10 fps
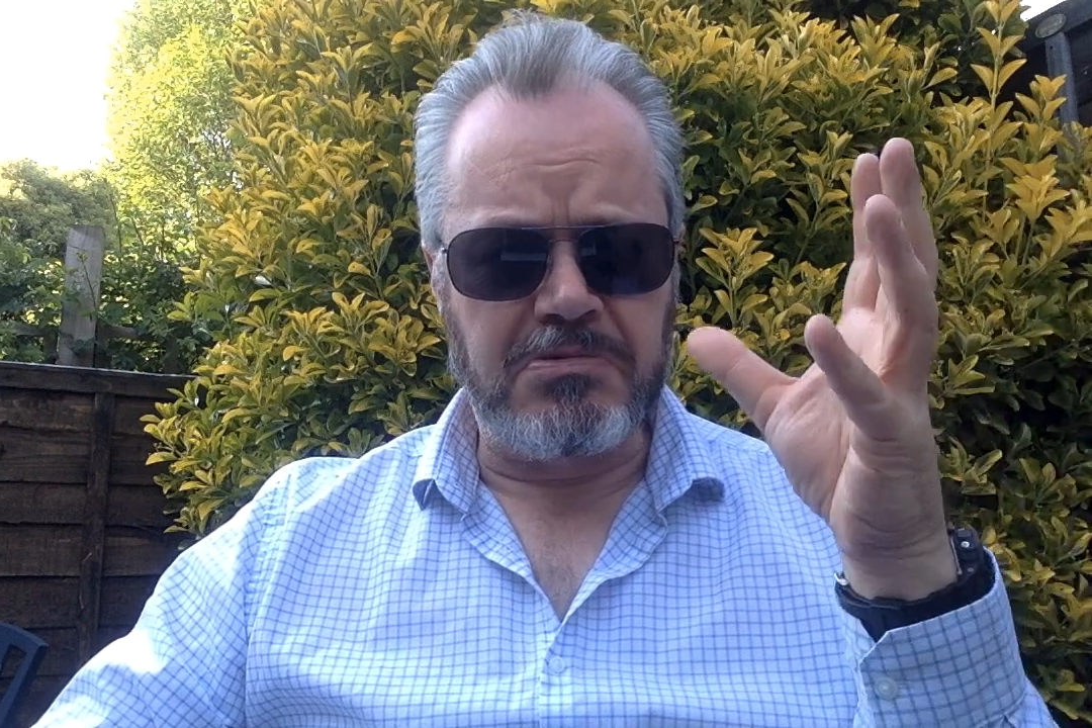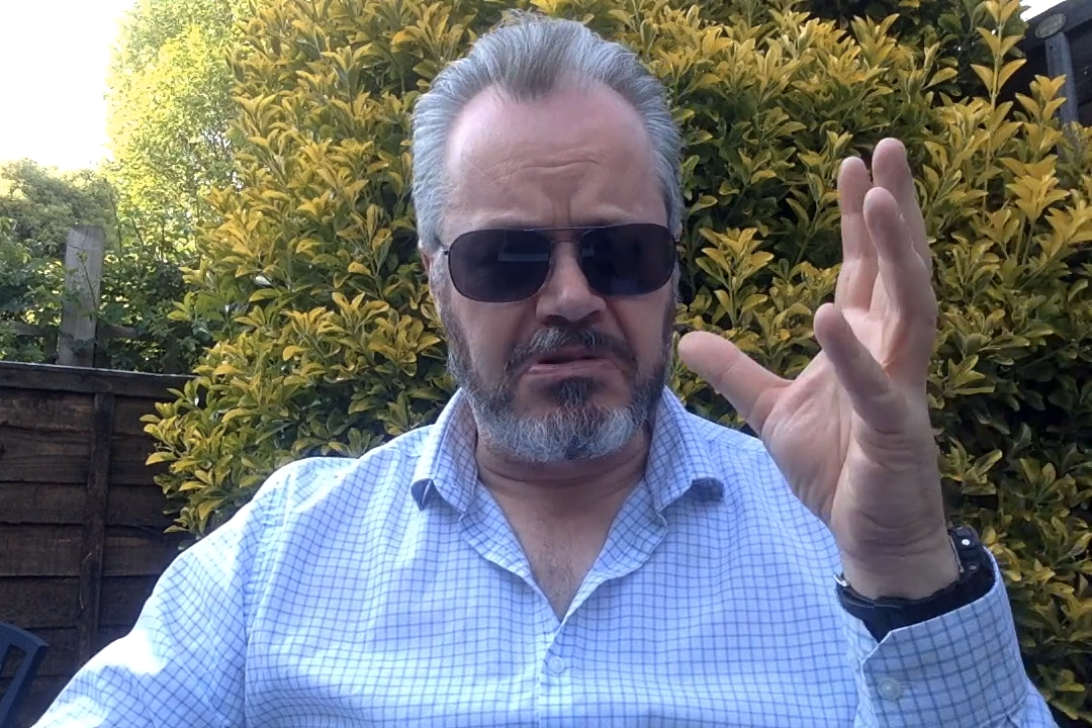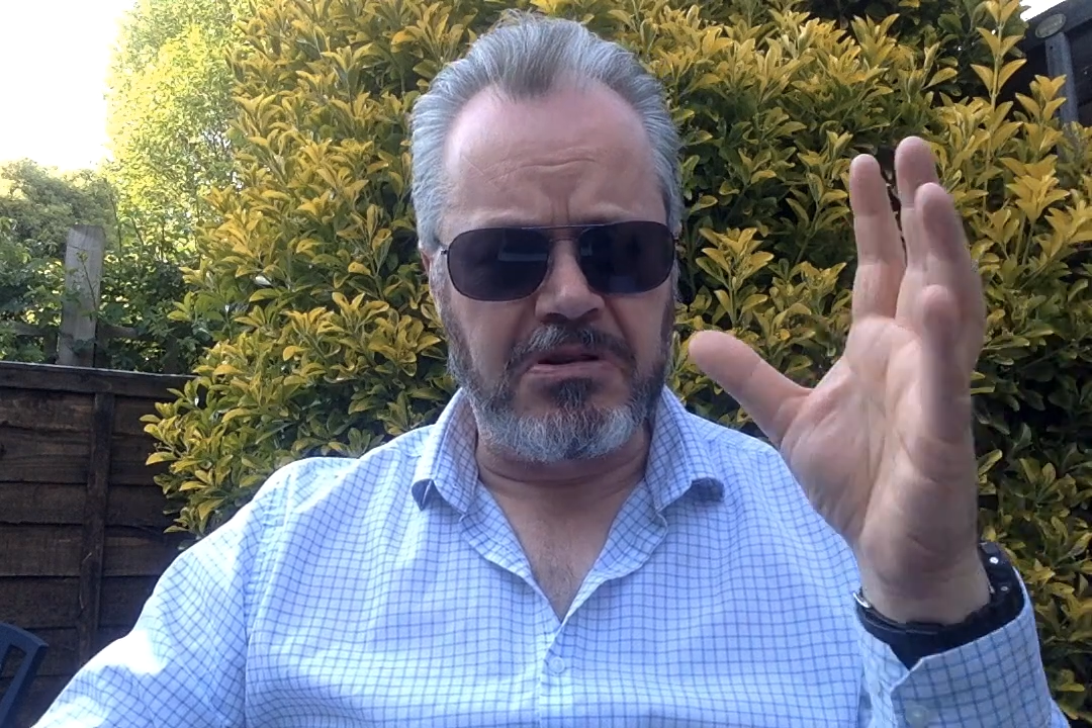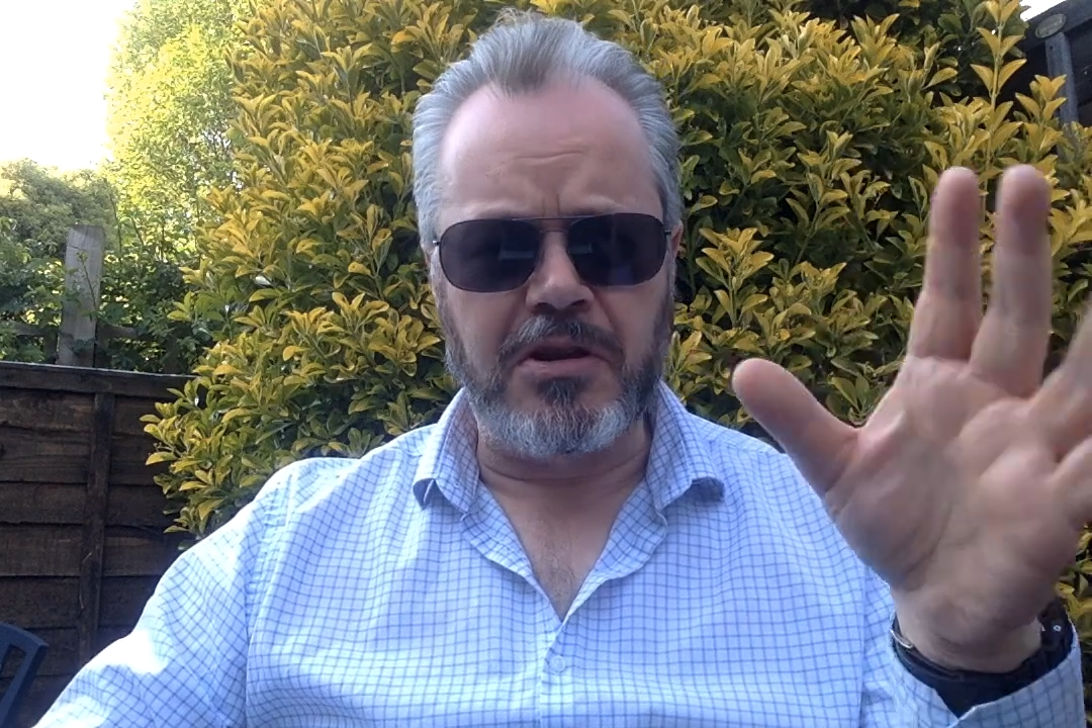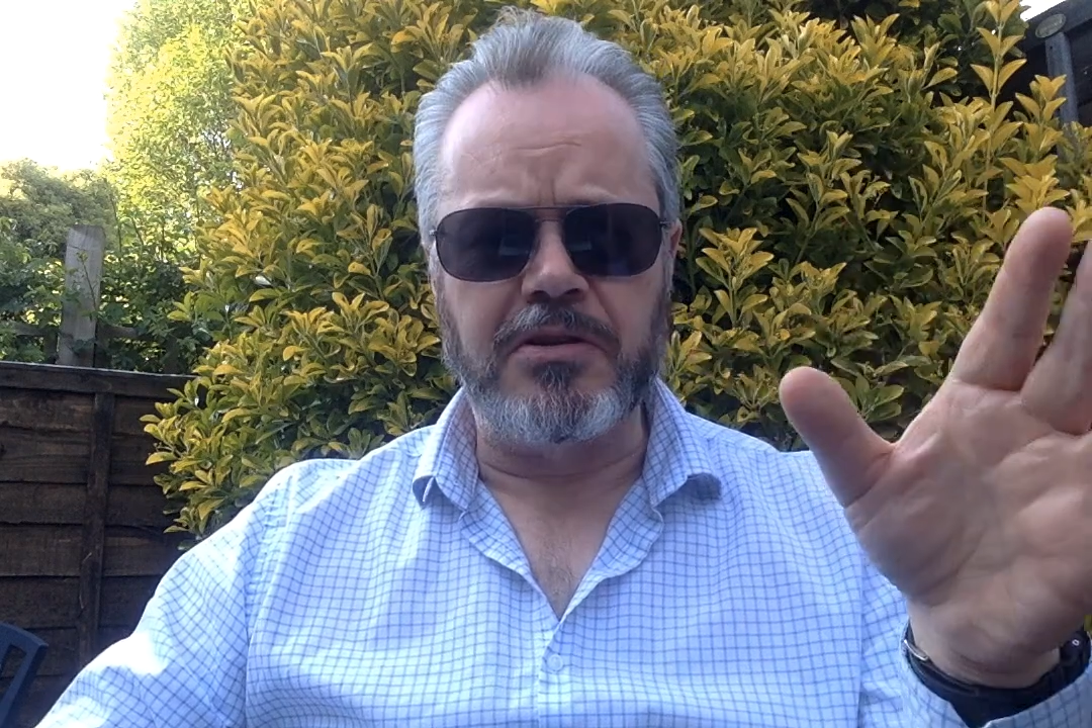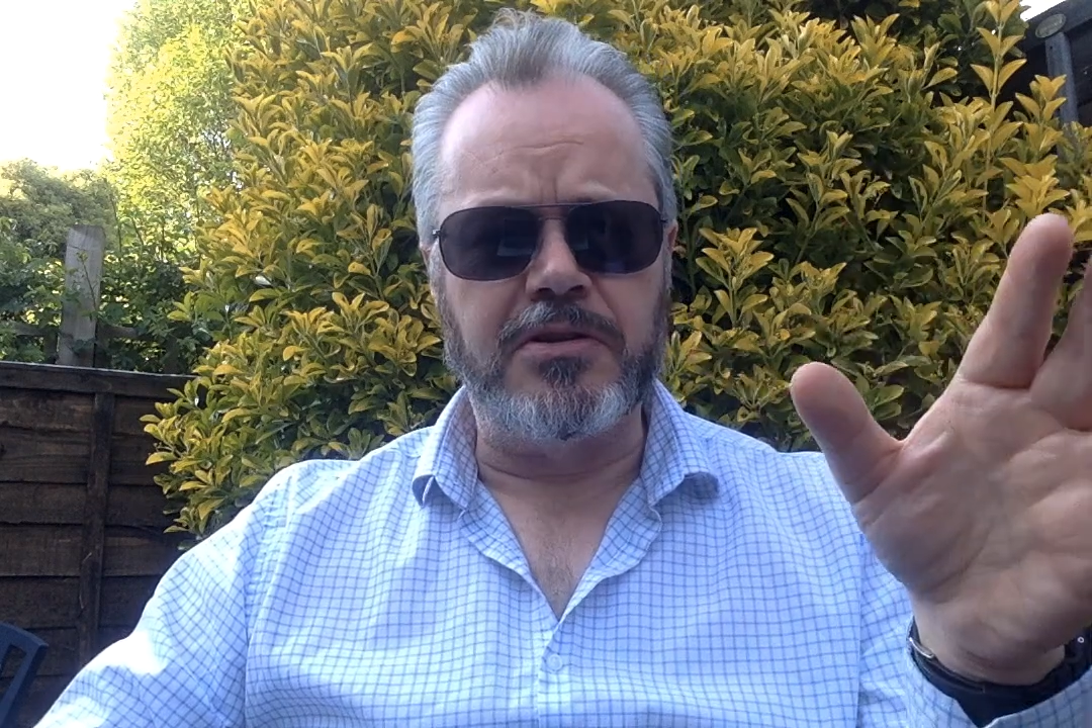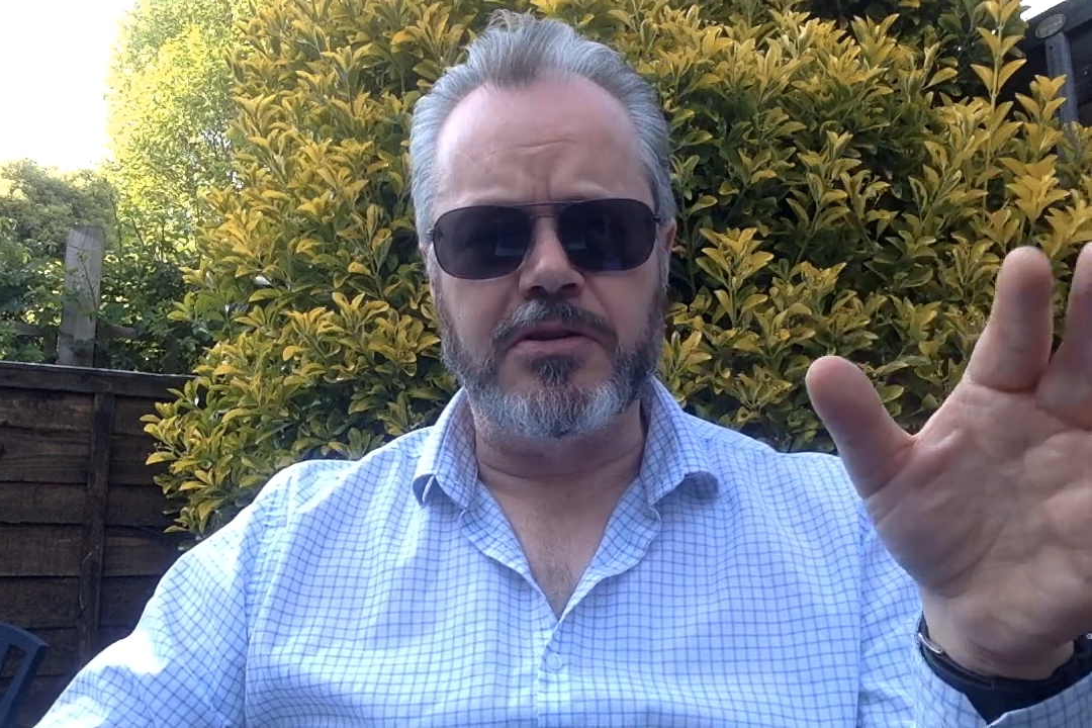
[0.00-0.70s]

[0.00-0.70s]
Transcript: got nothing